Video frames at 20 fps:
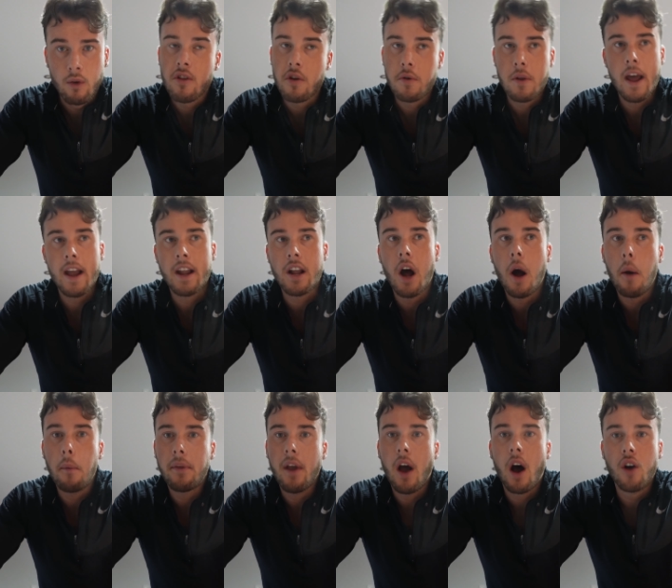So when I
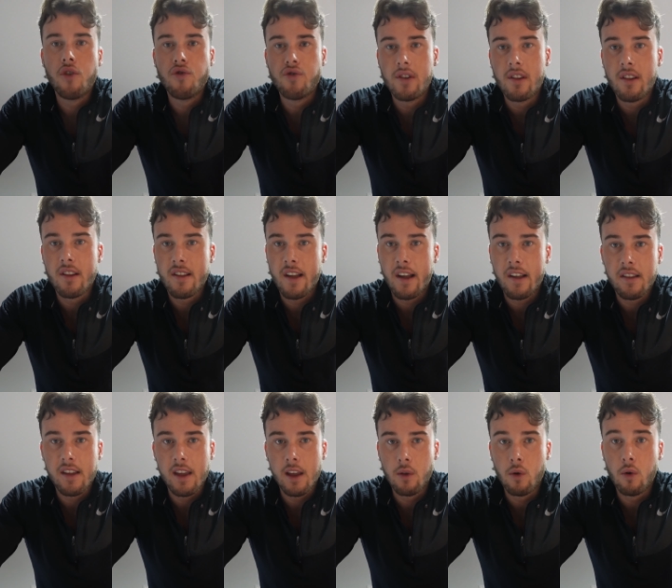got up to 106
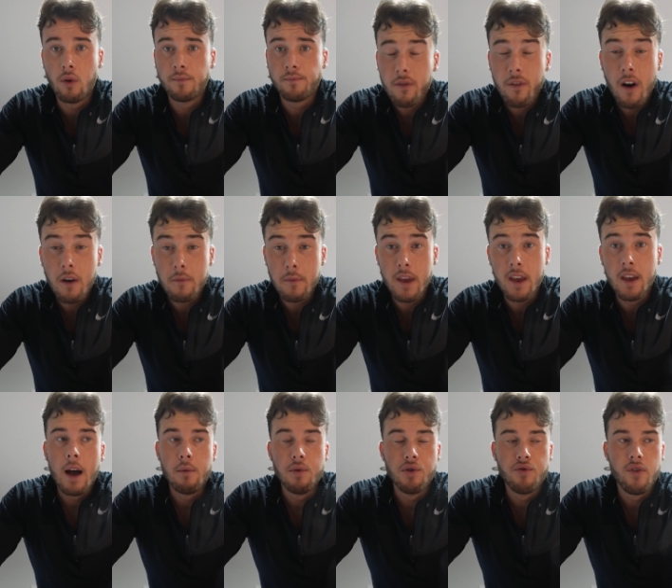kilo, fuck me,
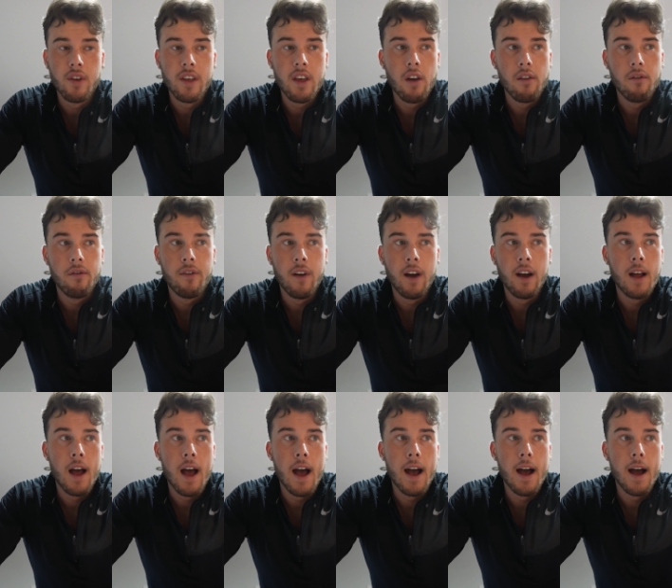I was really unfit.
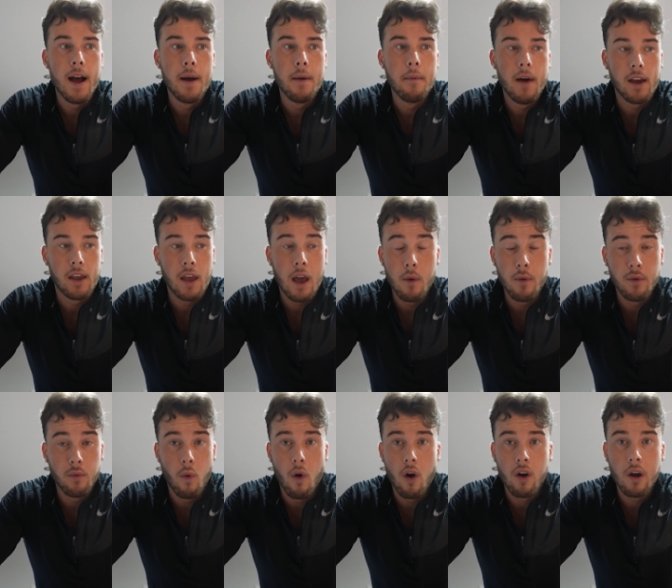Um, I, I,
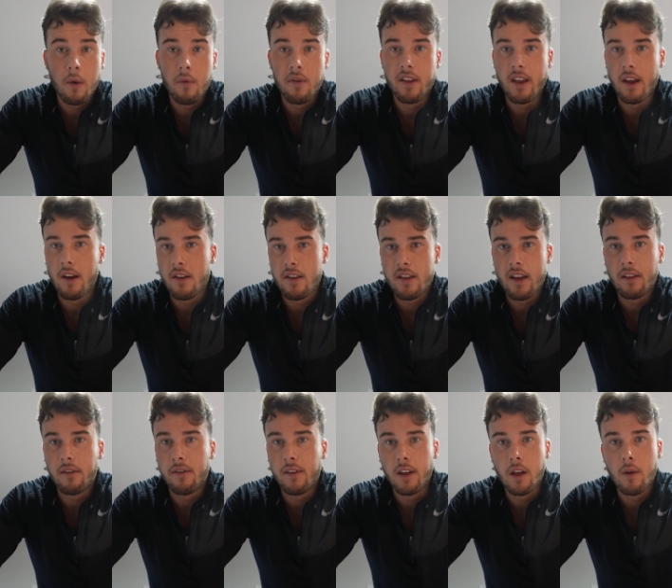would walk upstairs and
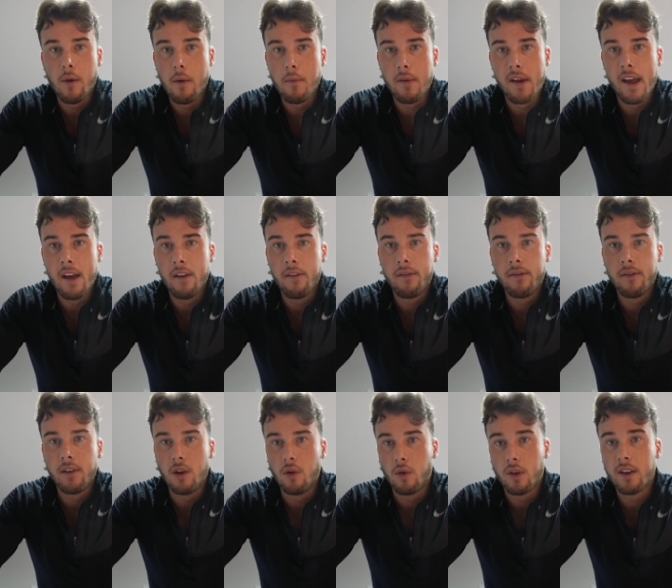I'd feel out of
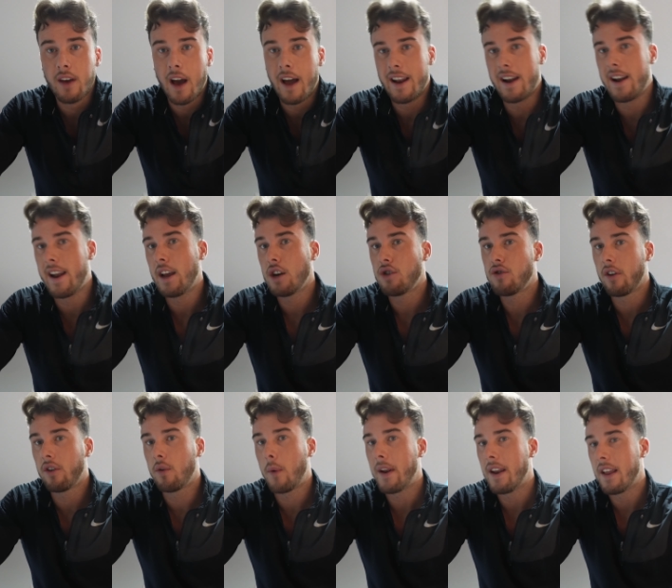breath. You know, carrying an extra
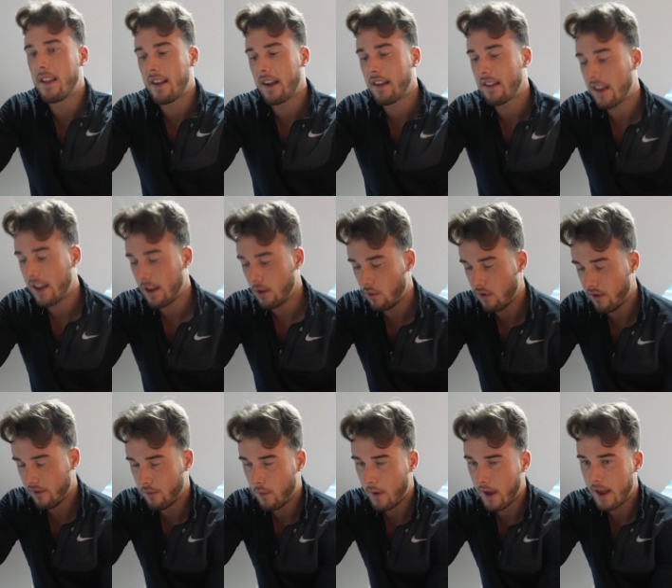26 kilos
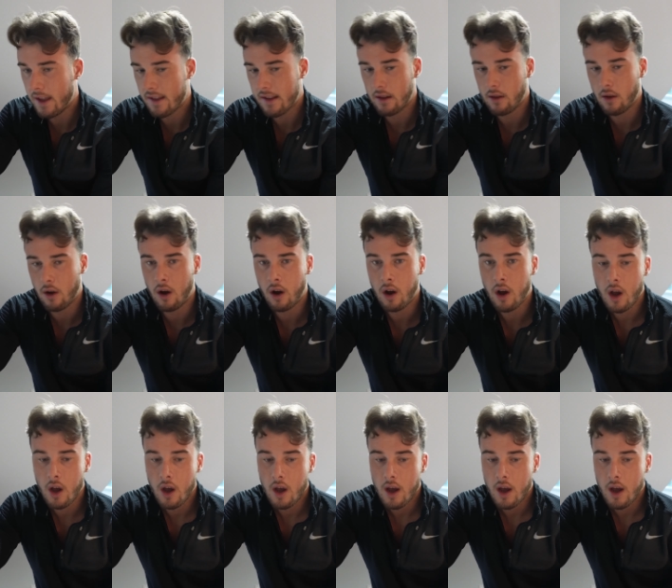of weight is a lot.